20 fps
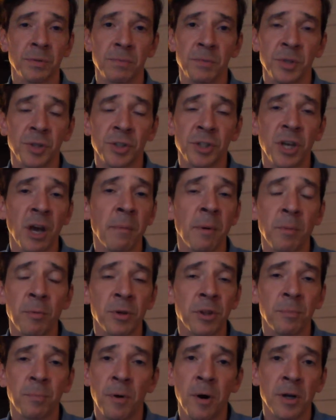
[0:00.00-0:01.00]
Just come up
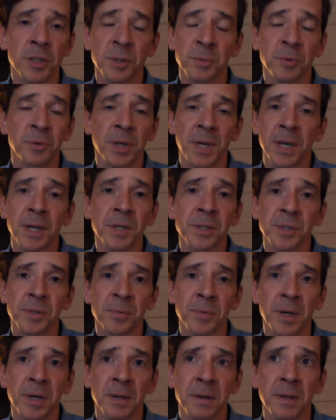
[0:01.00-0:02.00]
with a possible case,
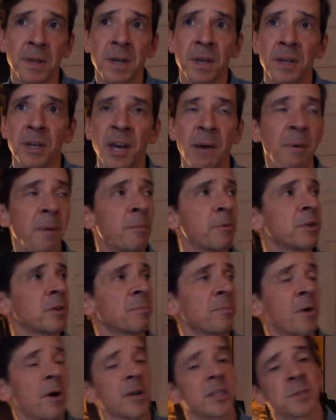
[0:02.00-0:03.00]
right? Come up with a
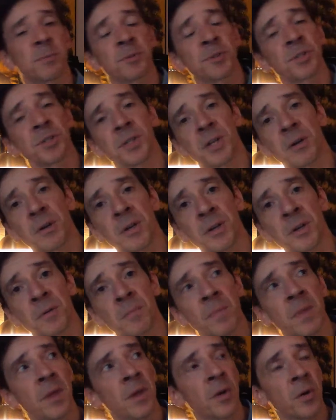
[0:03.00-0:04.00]
possible scenario
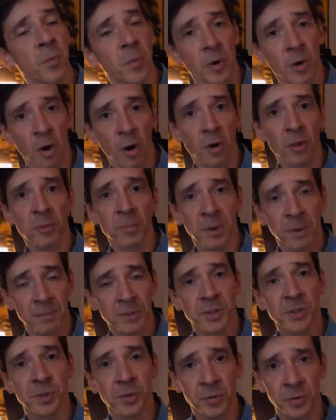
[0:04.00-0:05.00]
where all the
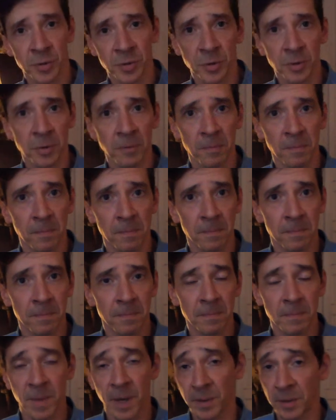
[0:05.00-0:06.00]
premises are true
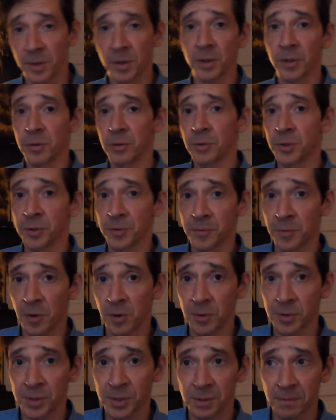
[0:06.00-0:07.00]
and the conclusion
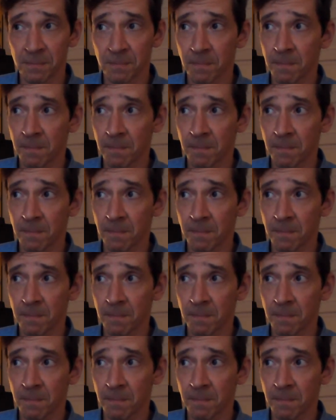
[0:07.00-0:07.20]
false.